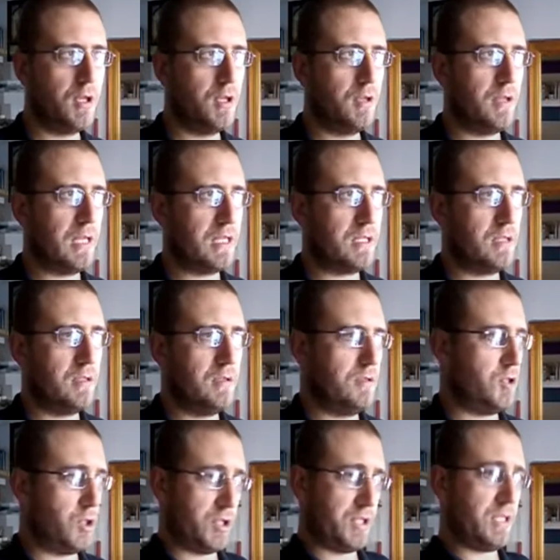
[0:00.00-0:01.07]
That
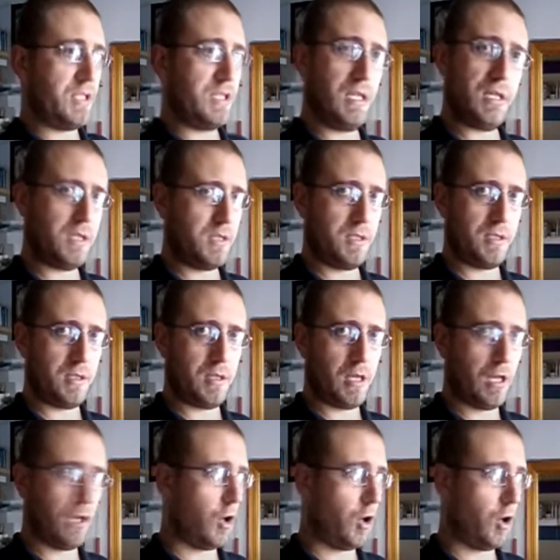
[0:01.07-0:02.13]
just exists,
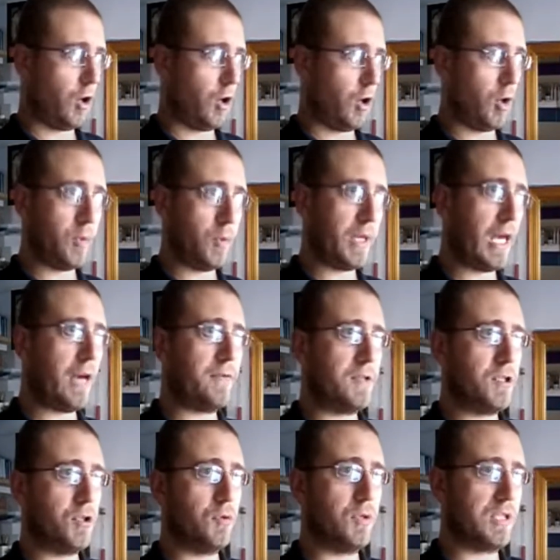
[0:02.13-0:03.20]
and all we have to
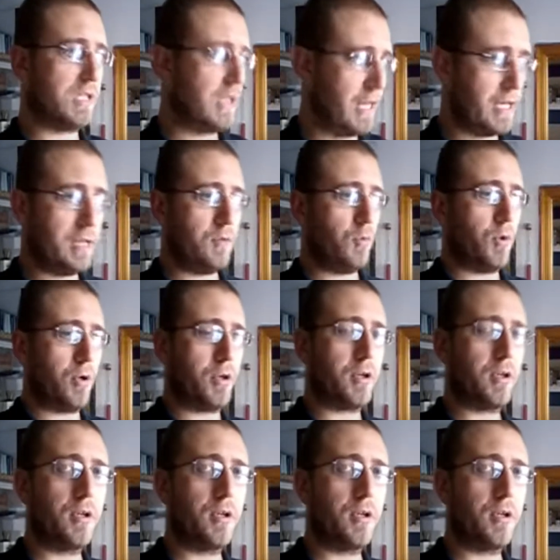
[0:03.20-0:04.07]
do is let it work.